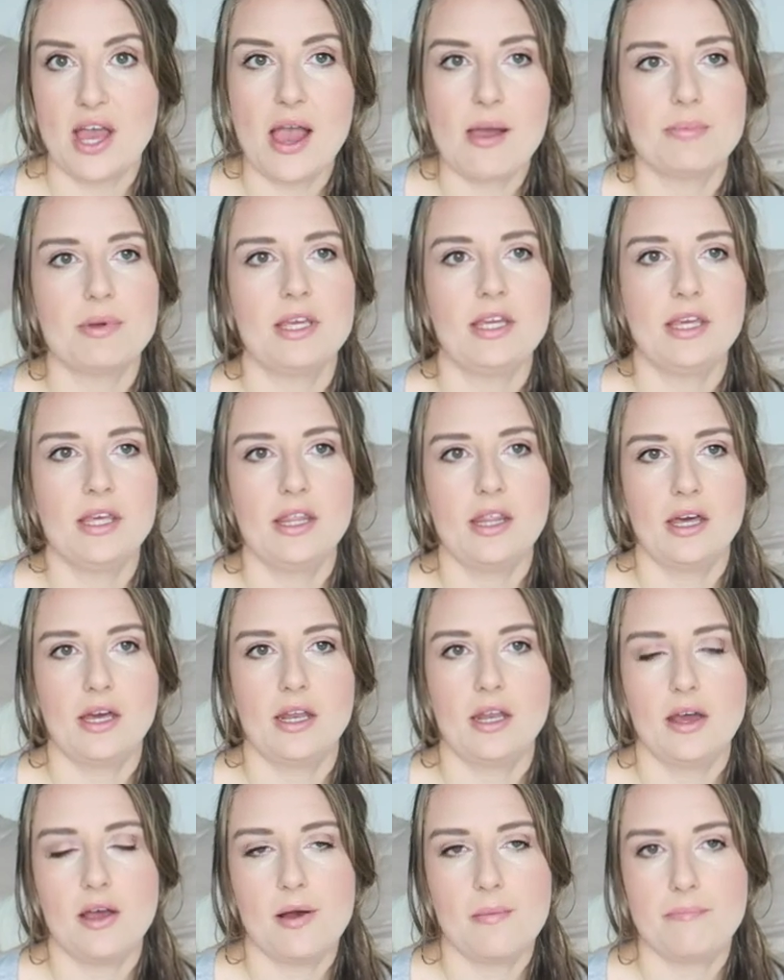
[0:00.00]
you happy,
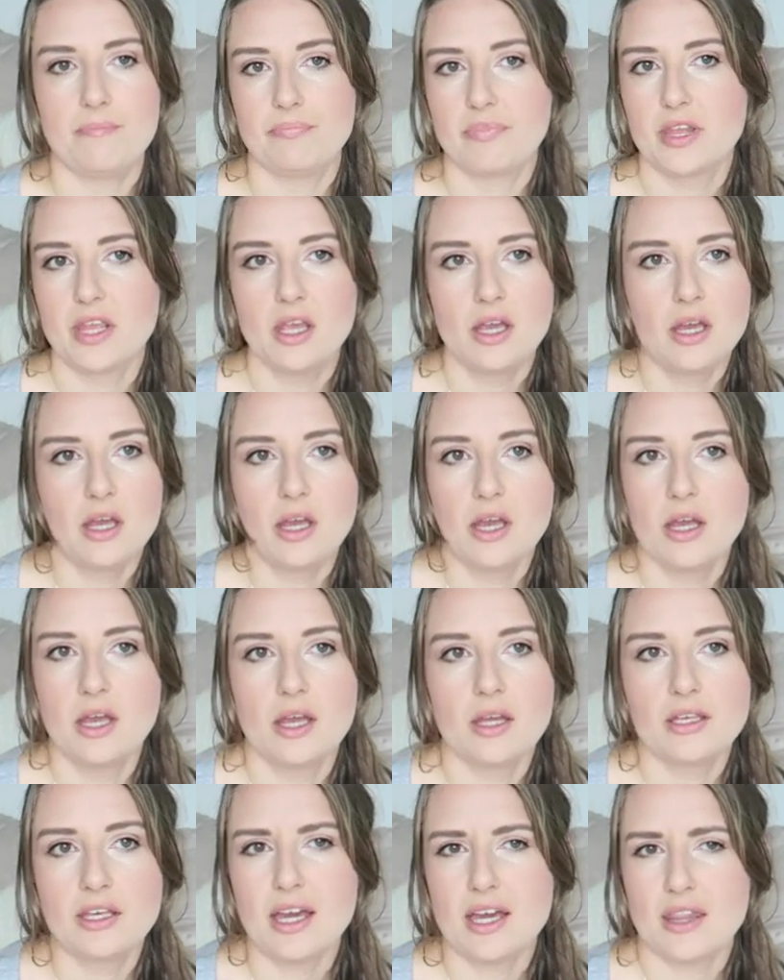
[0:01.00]
that
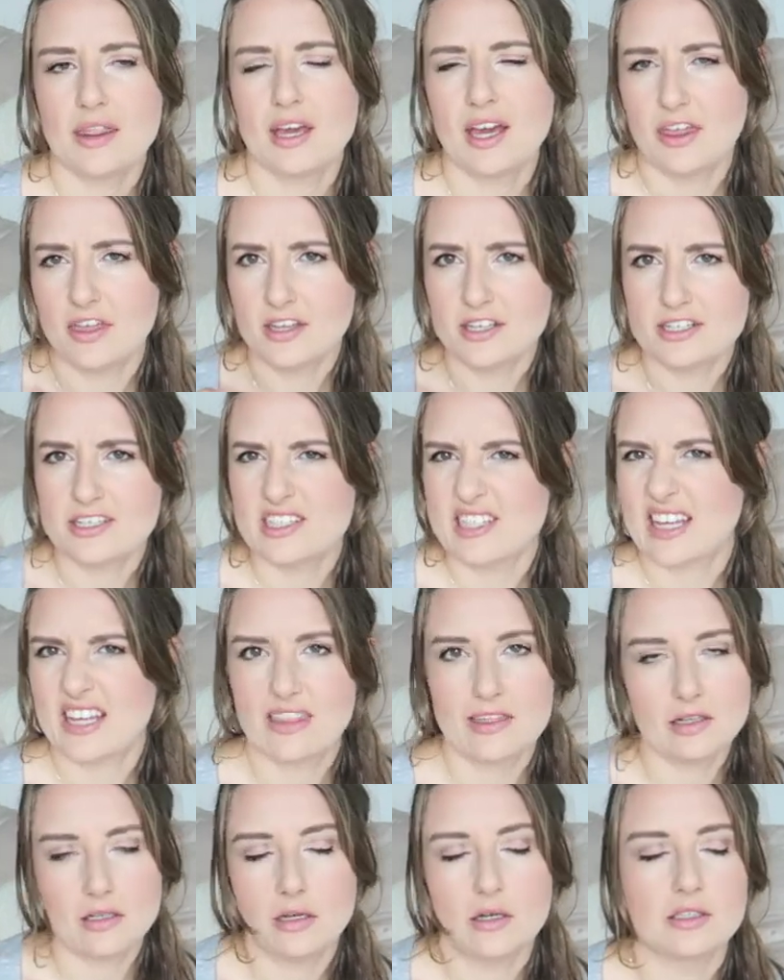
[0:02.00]
yeah, I think it's
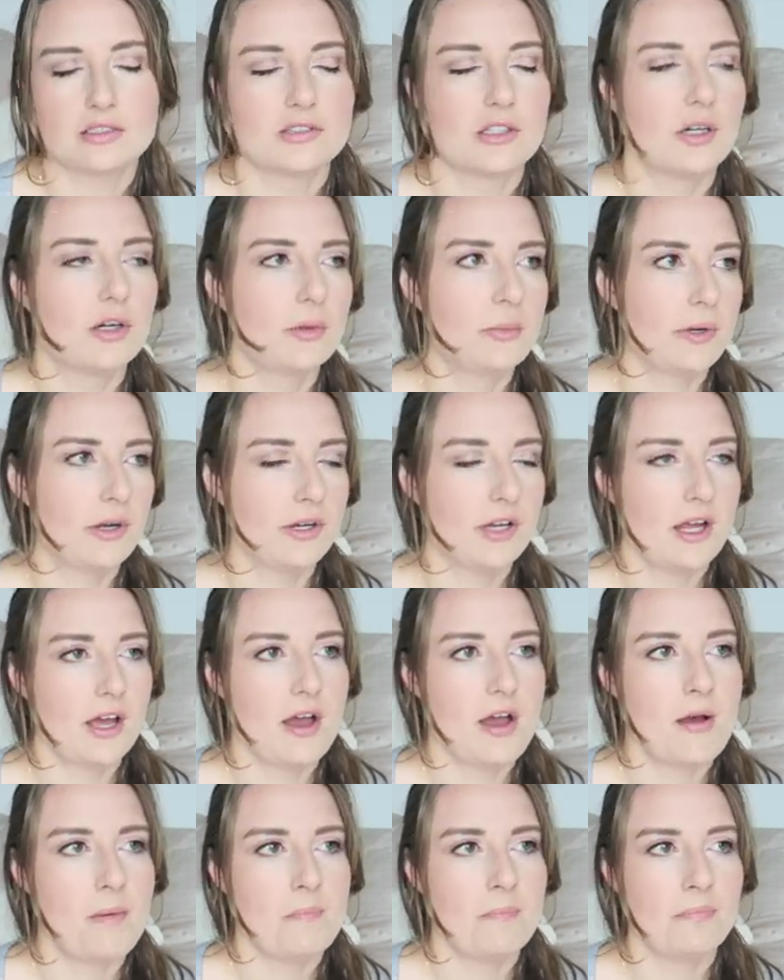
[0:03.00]
like the love
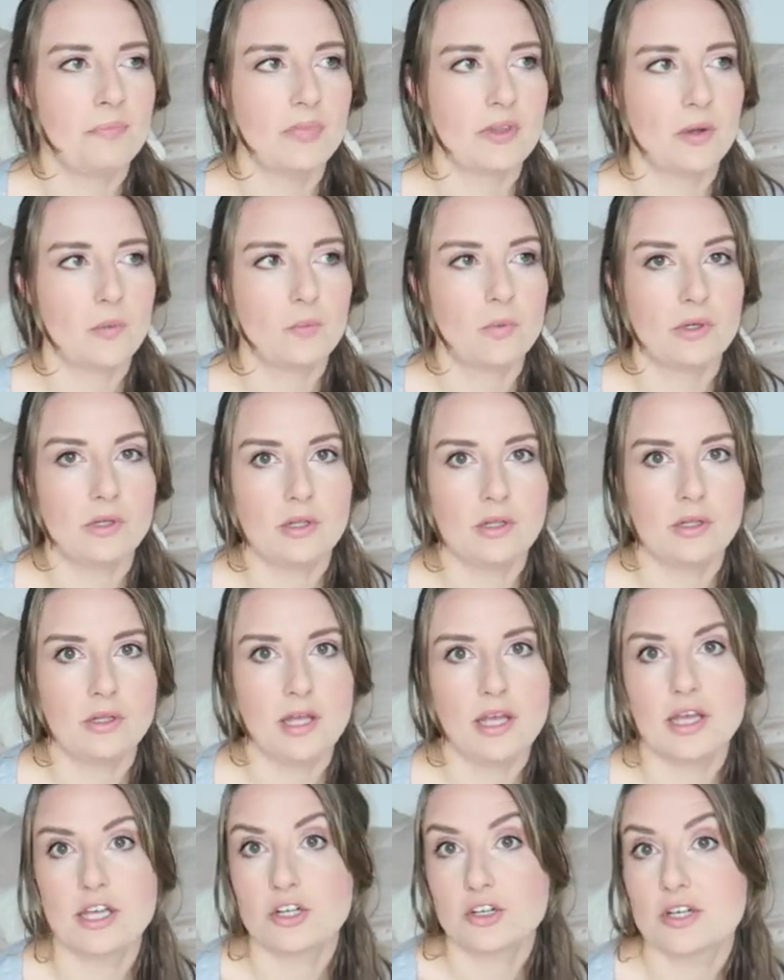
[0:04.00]
hormone, will
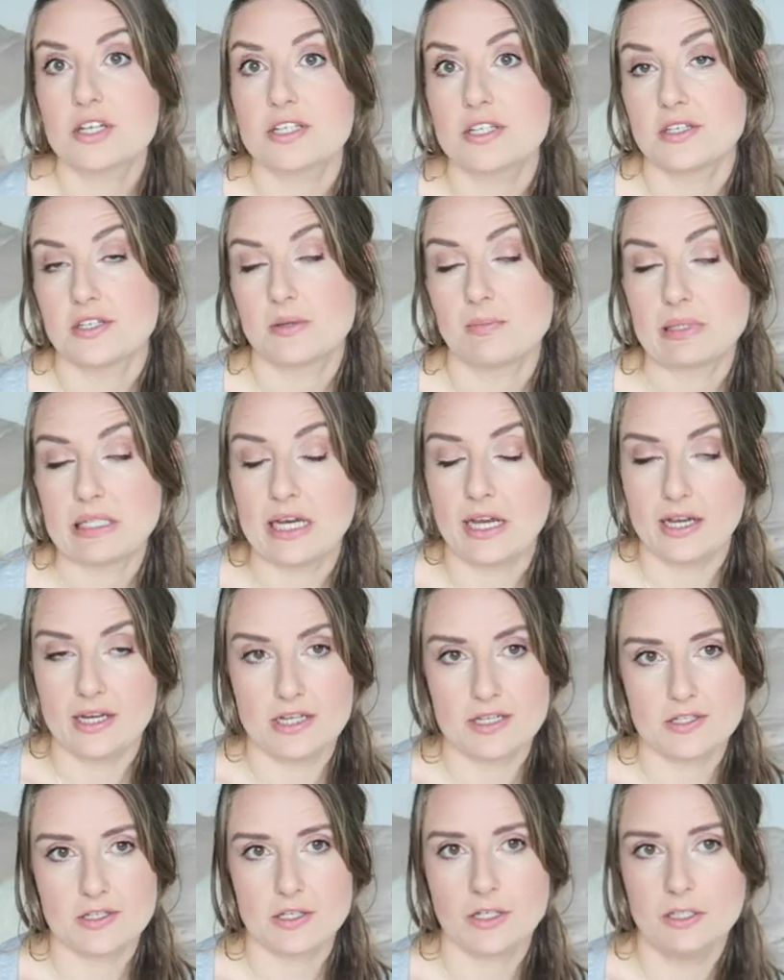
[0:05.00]
increase your
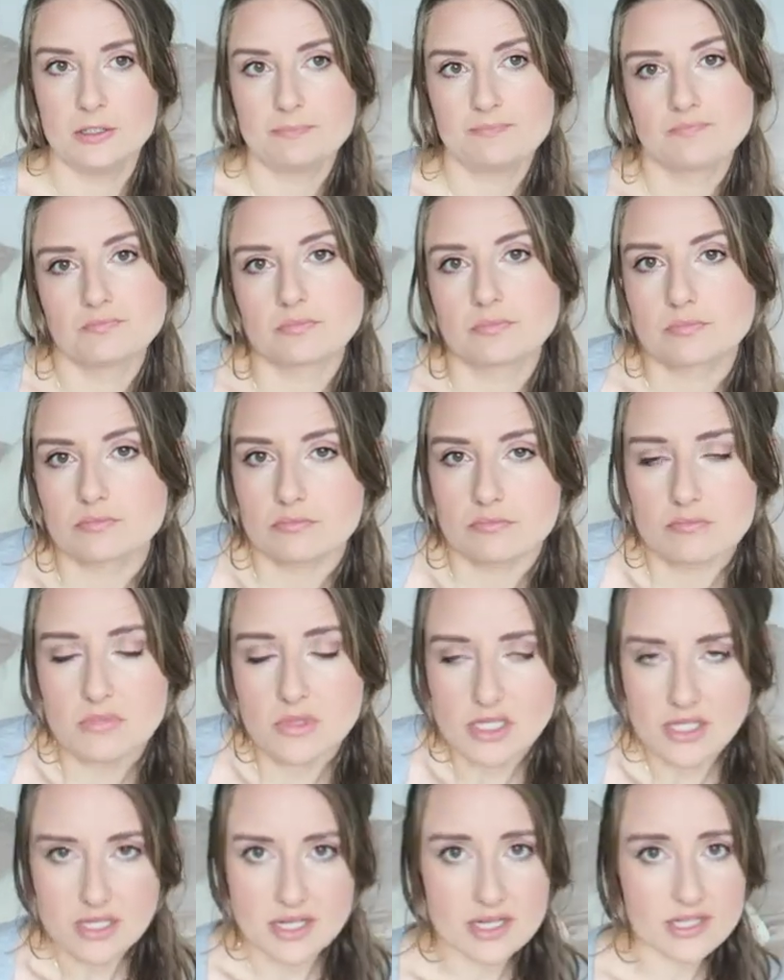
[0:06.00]
supply. So
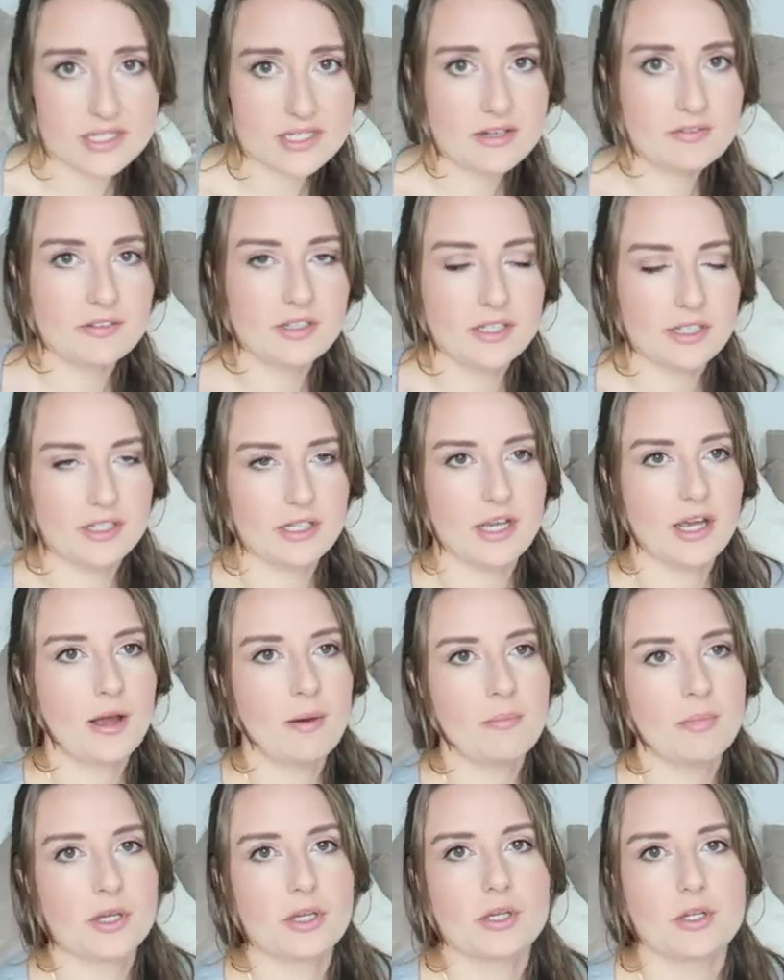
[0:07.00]
that's definitely
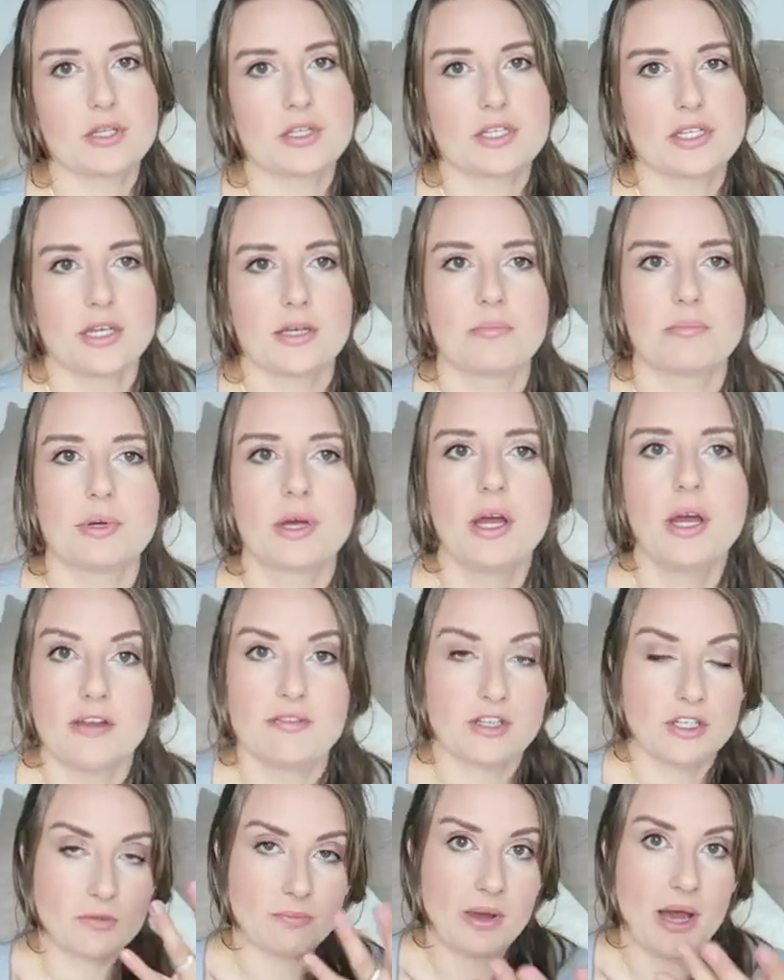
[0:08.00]
a good tip for
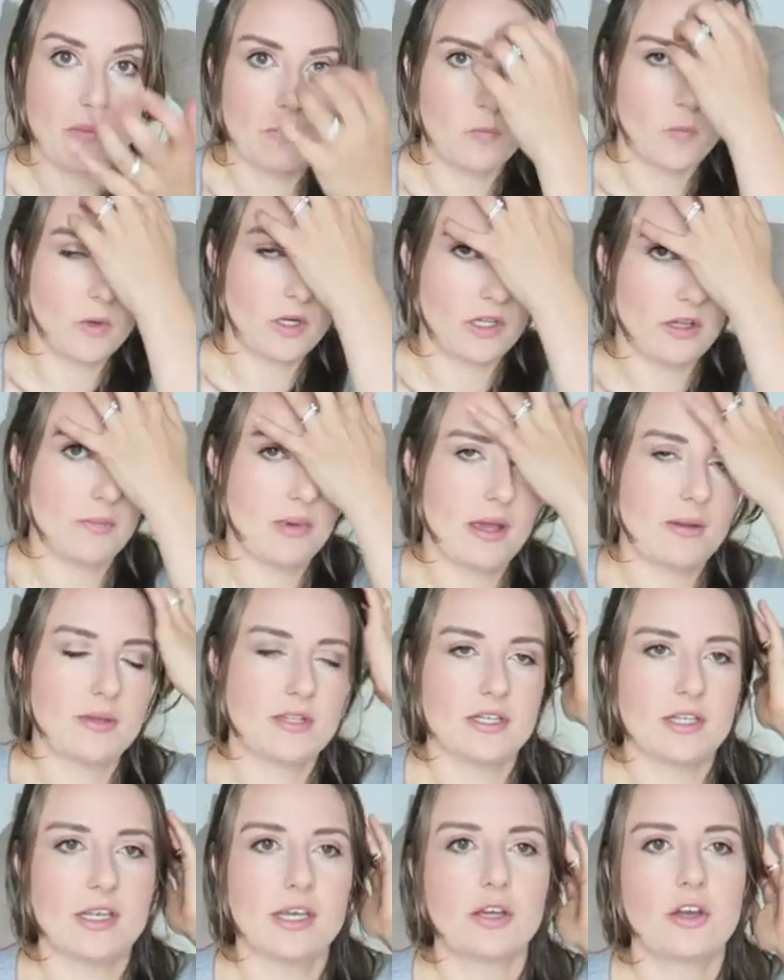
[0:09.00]
having to pump while your
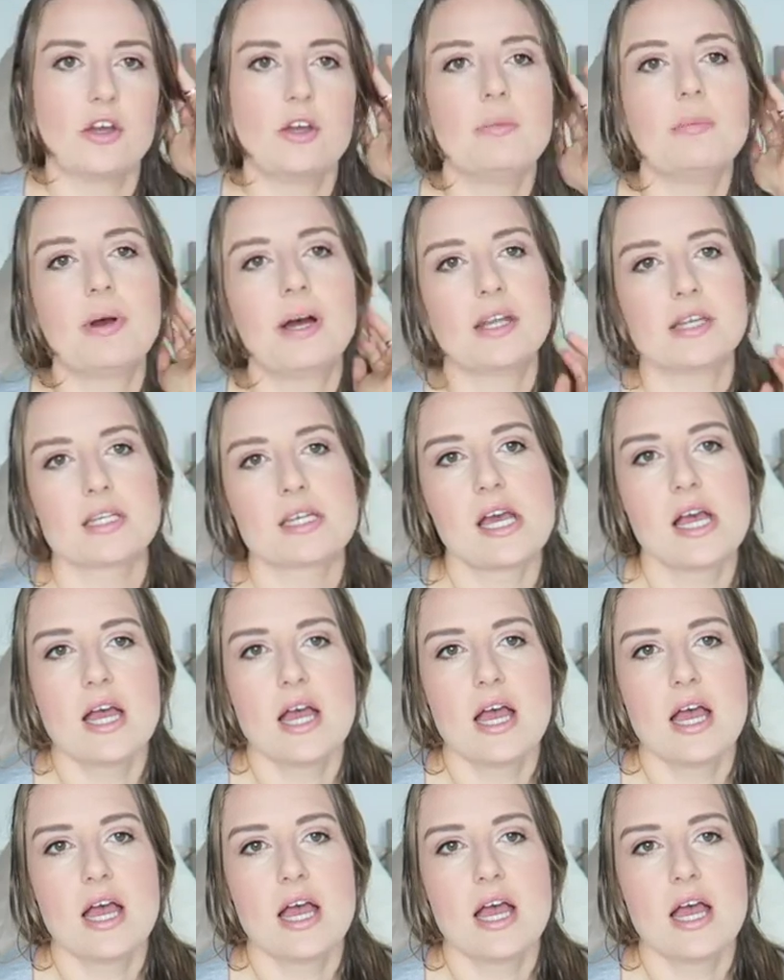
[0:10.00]
baby's in NICU. But